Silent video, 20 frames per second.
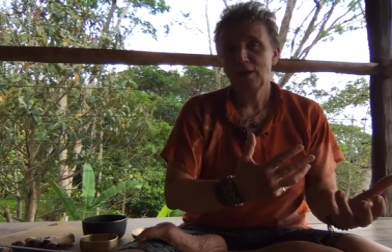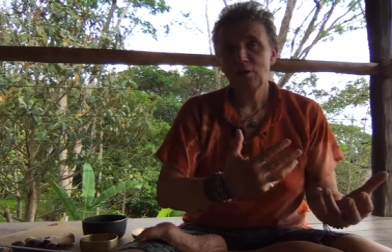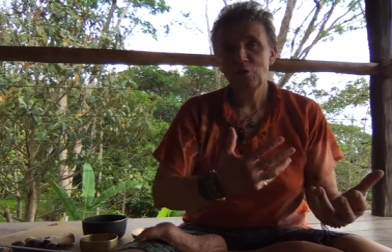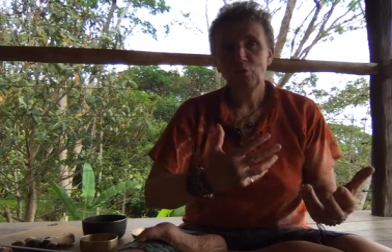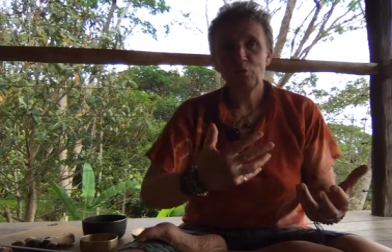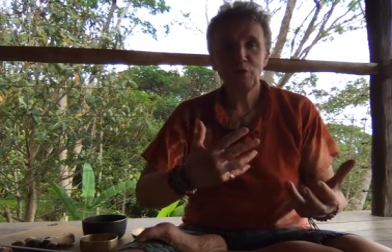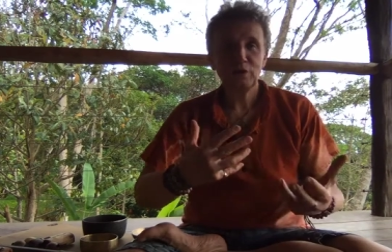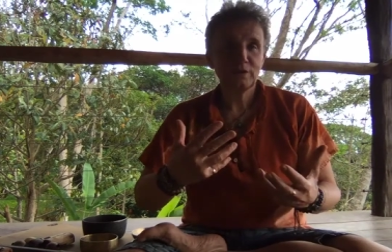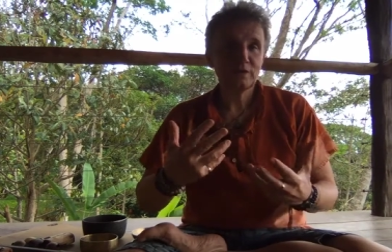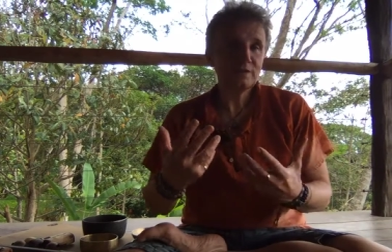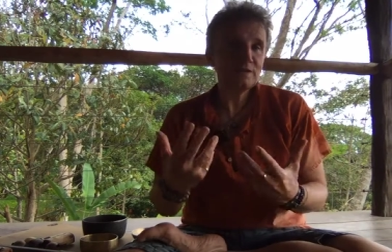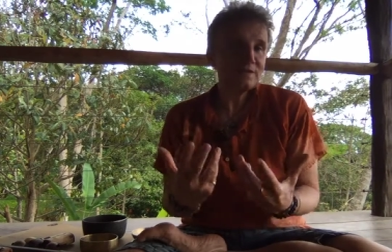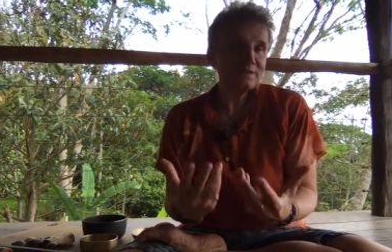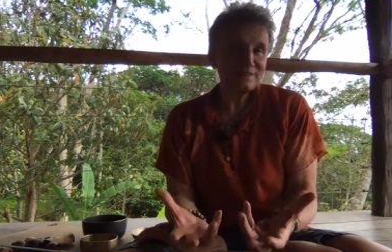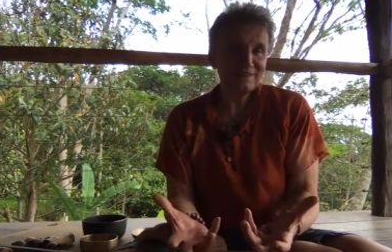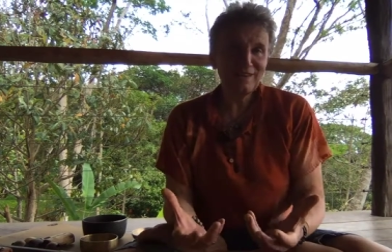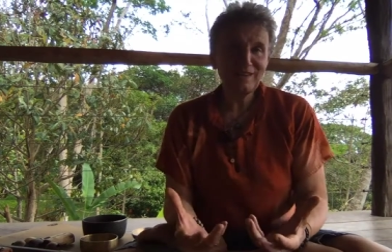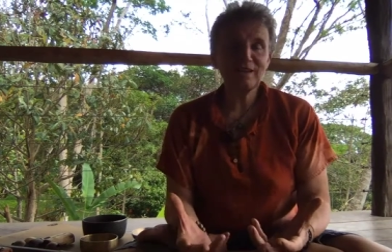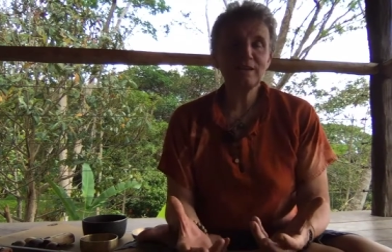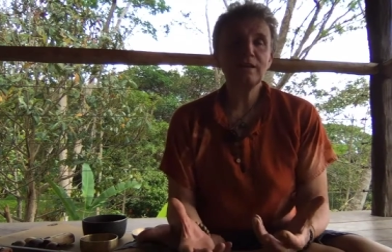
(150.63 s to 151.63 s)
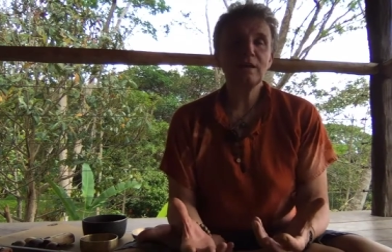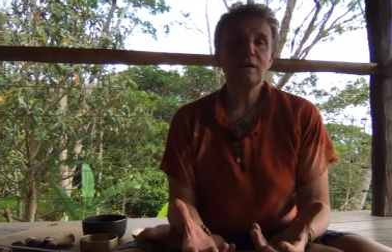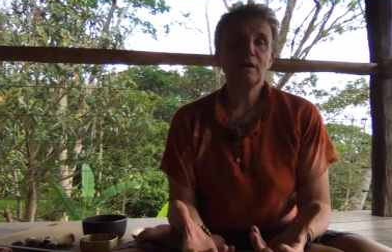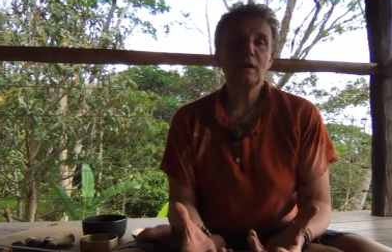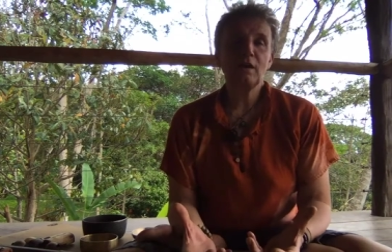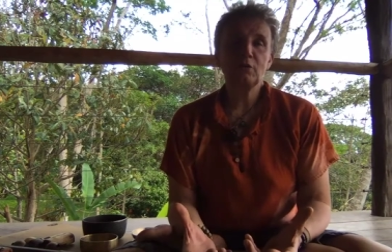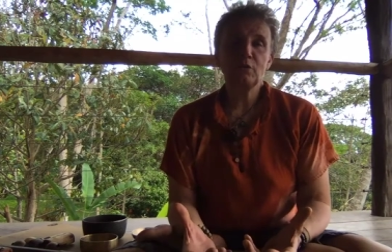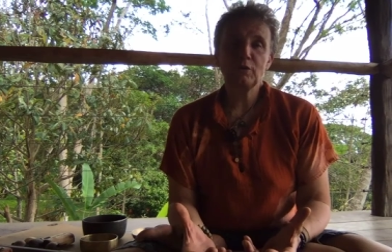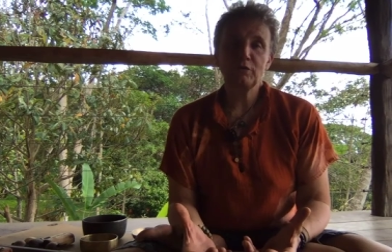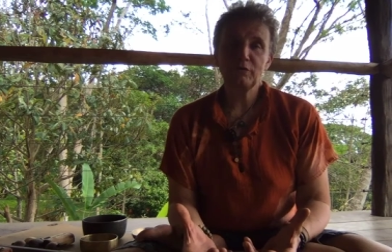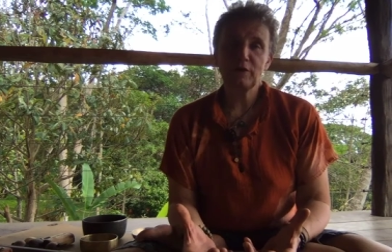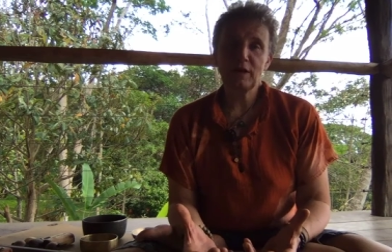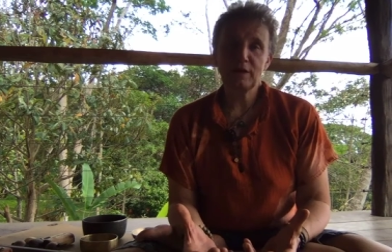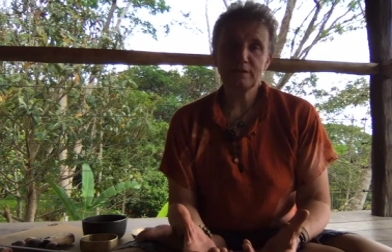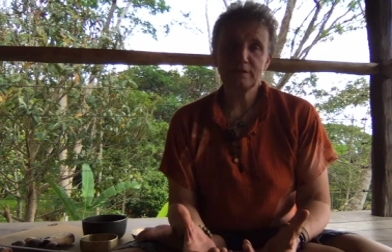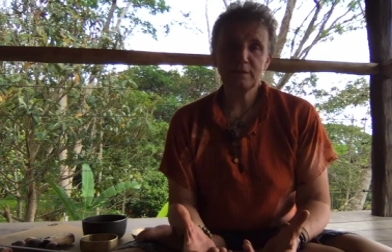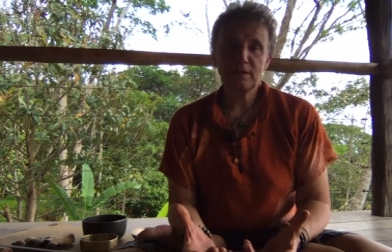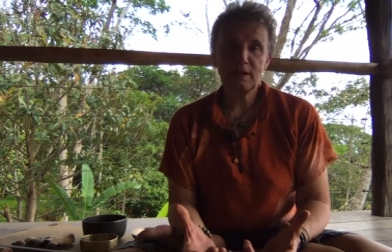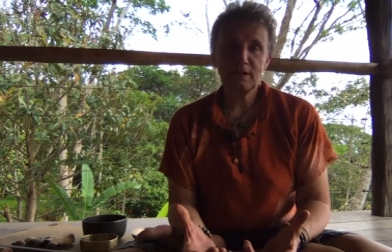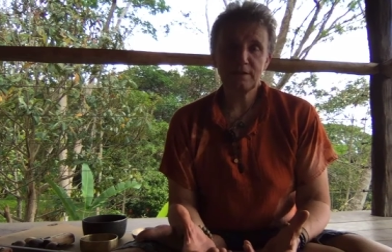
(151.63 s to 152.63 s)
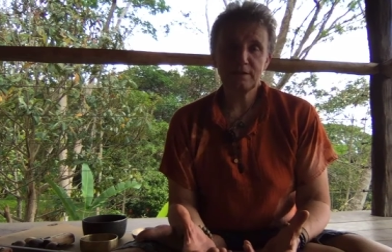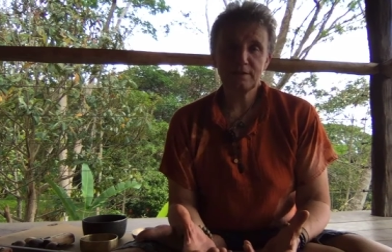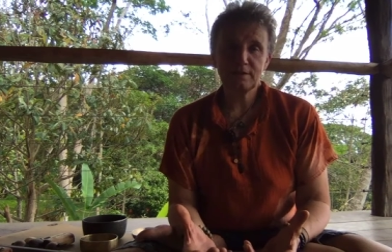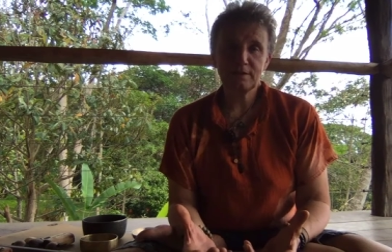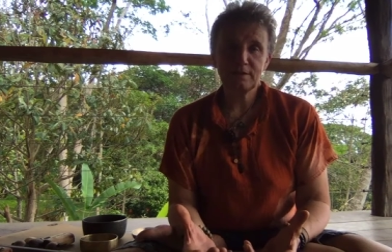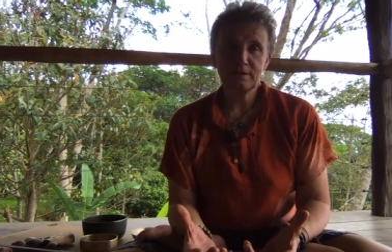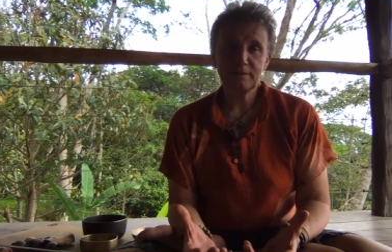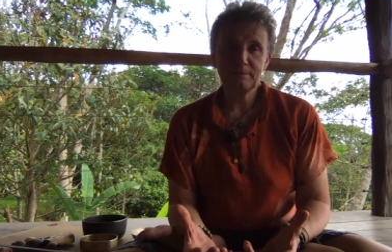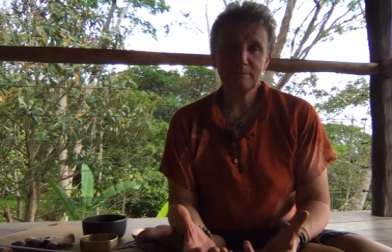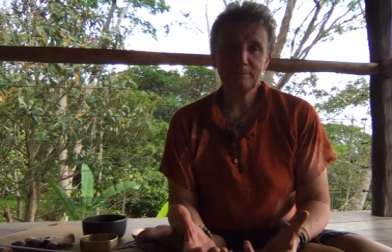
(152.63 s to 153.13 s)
what is taking our vitality.